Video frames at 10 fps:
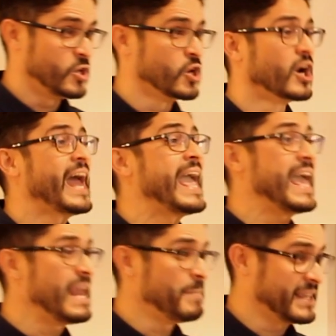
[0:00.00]
your
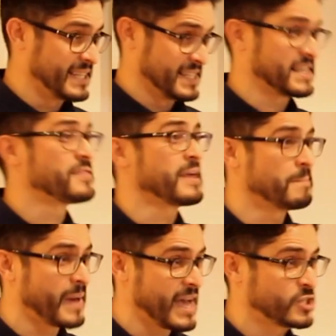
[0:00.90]
enemy does
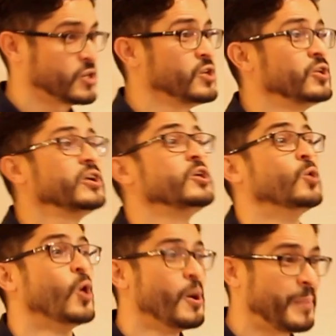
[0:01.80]
something bad to you,
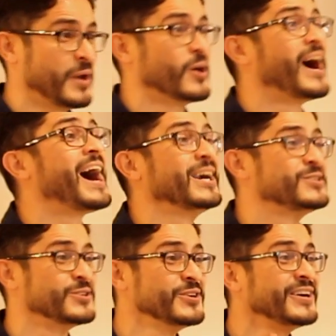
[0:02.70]
you open your
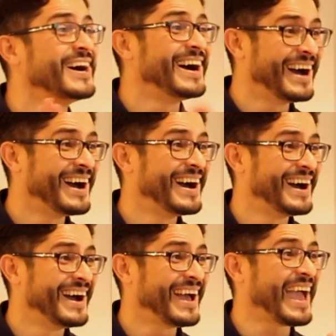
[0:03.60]
heart to
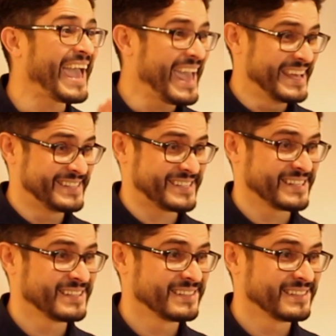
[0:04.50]
hate.